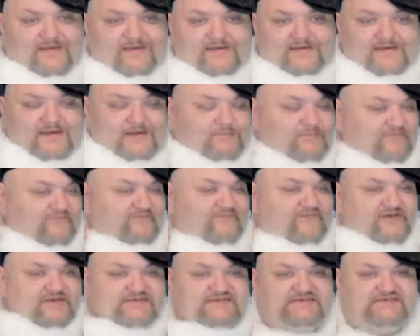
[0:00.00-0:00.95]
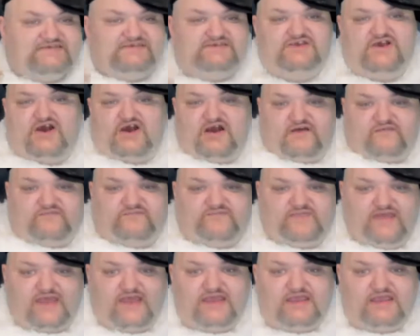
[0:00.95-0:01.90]
Got my fuzzy scarf
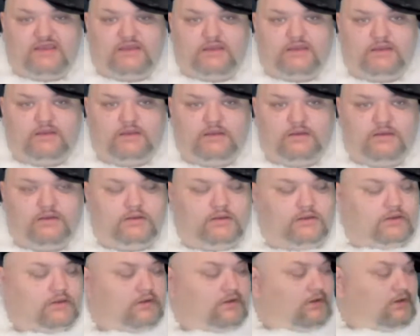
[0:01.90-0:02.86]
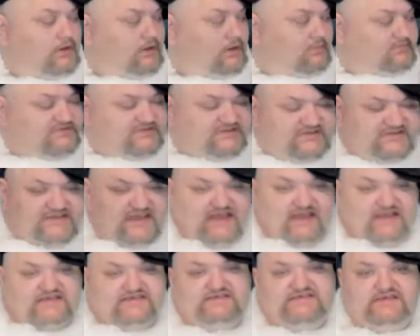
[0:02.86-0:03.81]
thingy. I'm
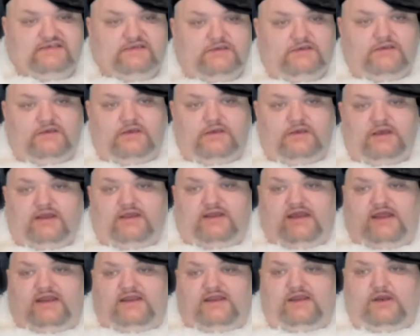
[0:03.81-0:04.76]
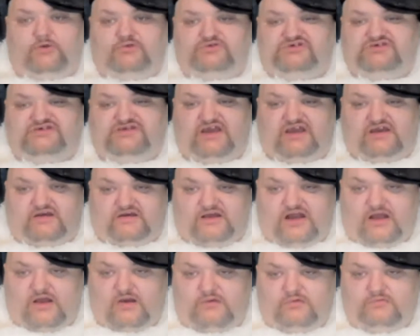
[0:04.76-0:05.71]
sexy. I got no shirt
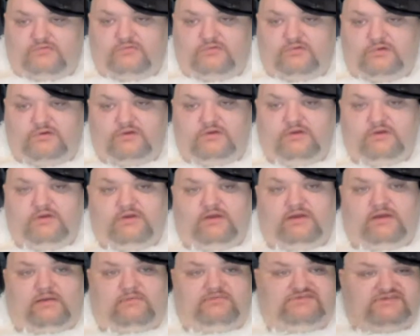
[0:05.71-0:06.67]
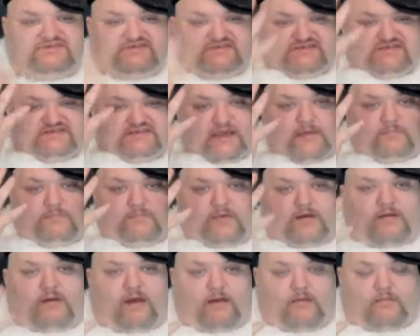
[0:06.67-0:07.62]
on.
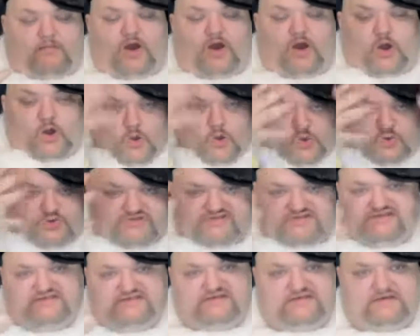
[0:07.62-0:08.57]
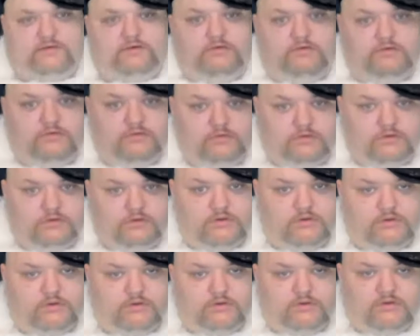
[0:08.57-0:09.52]
I'm oozing
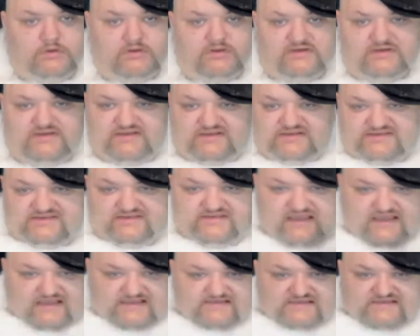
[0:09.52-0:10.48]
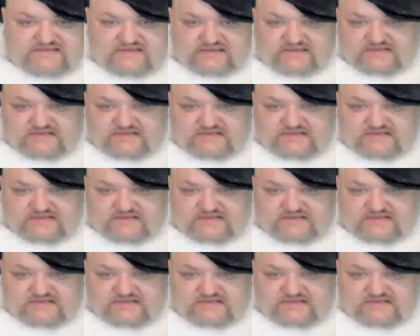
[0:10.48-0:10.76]
the sexy.